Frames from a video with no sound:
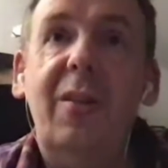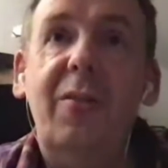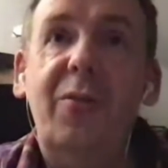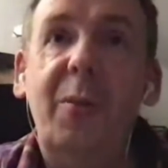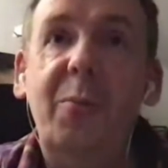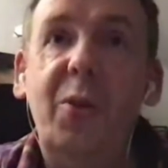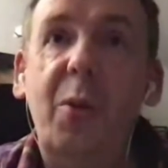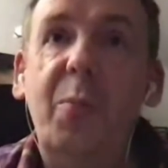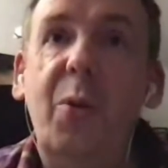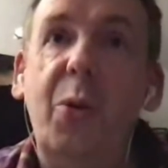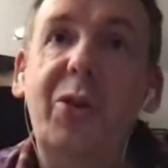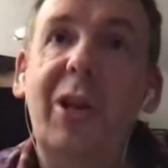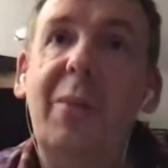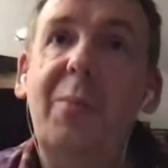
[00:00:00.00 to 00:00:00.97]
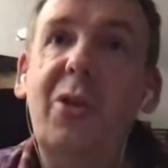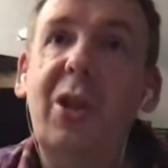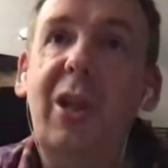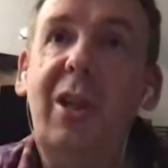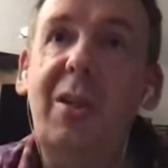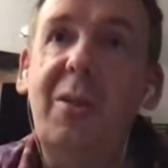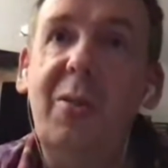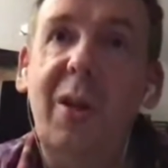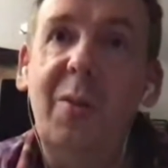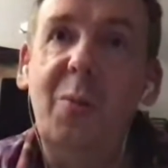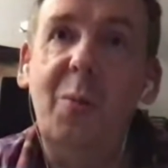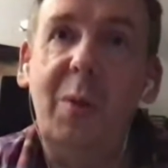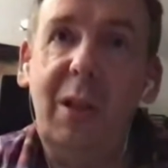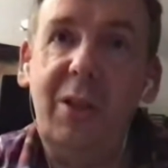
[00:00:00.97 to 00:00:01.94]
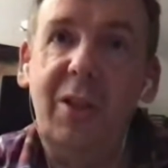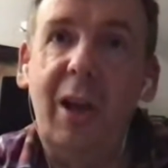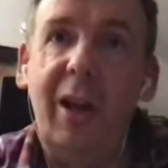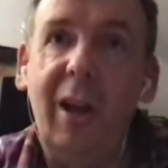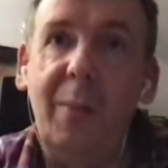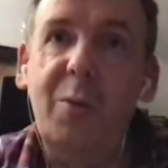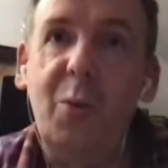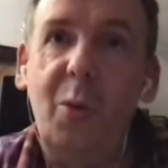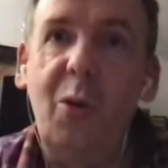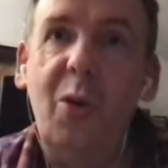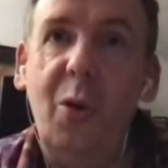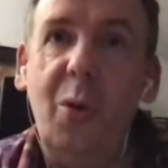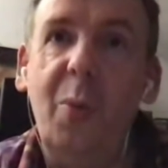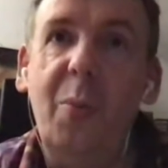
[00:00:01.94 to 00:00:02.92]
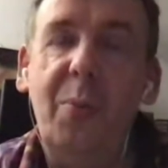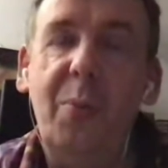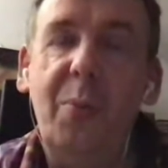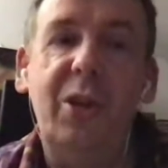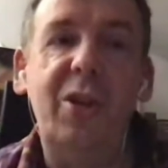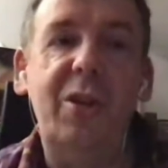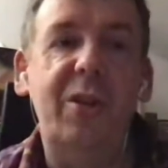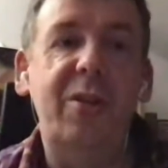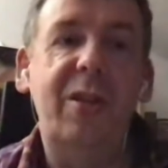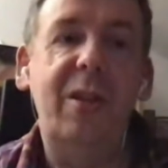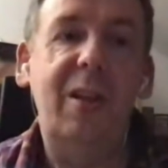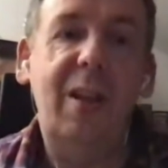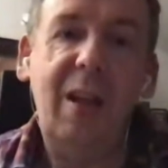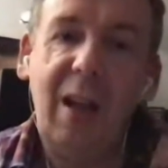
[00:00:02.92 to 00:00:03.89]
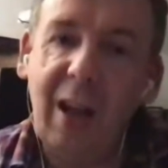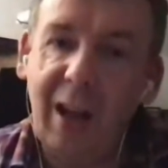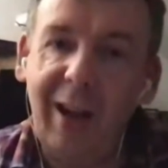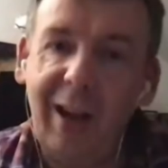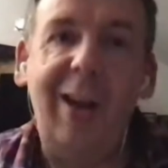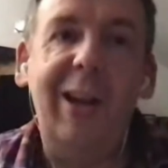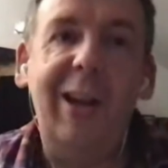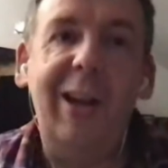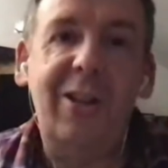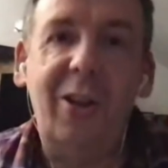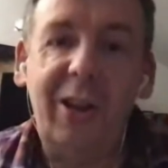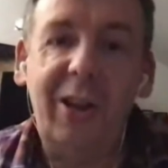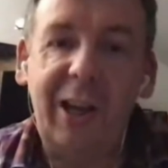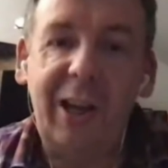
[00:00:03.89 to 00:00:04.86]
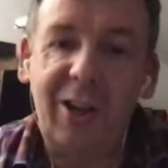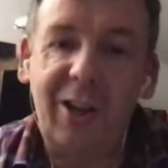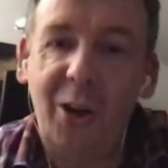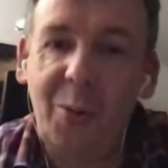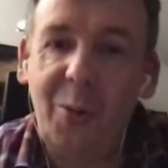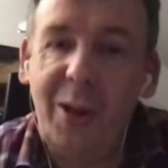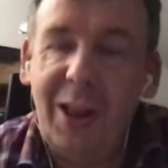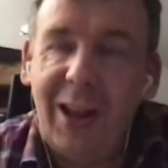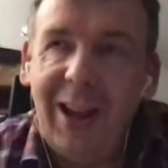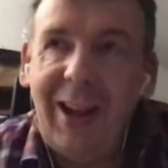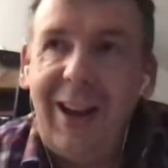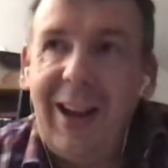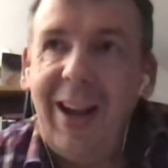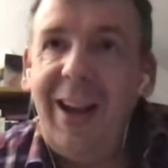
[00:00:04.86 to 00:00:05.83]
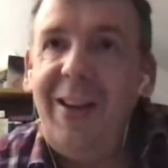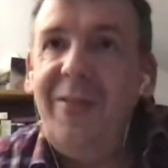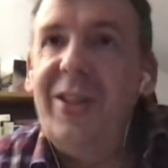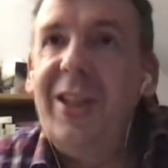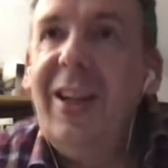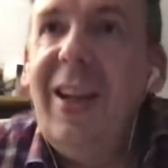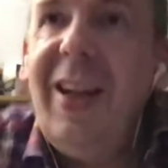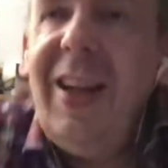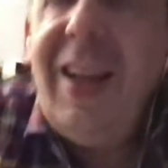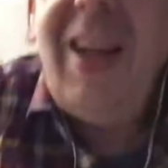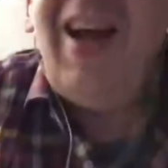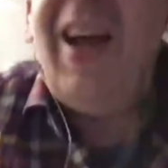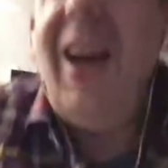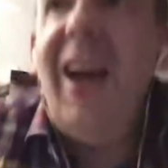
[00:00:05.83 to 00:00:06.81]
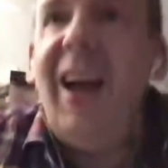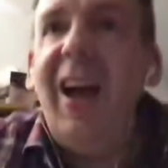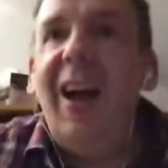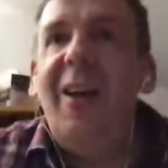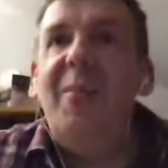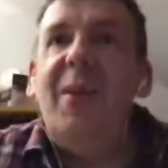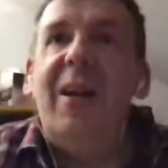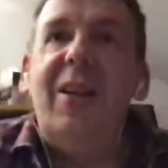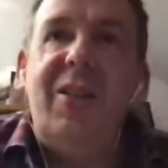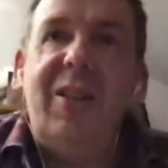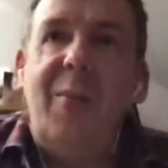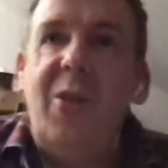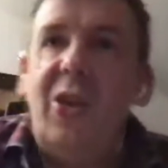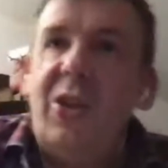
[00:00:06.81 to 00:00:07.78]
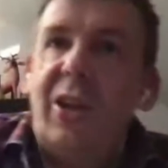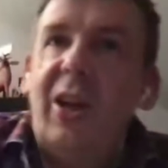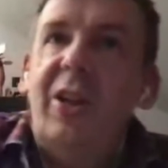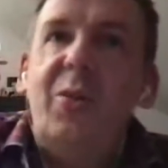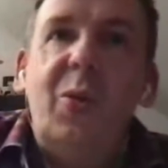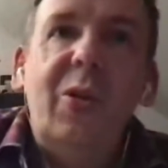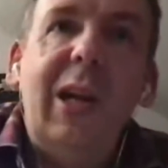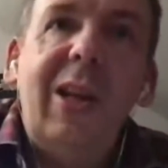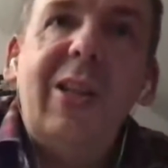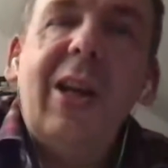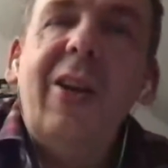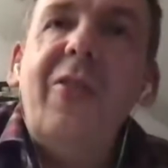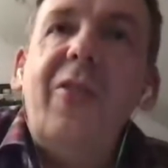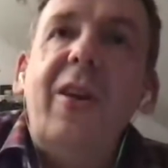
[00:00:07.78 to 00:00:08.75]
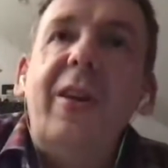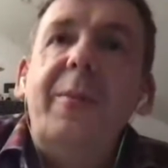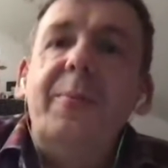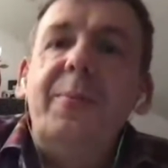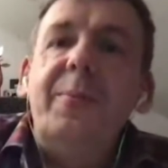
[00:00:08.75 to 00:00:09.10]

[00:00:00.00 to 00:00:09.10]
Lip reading: John Paul's hymn sheet. We sign up to all your positions, and now let us get on with our lives. And some of these guys were really terrifying.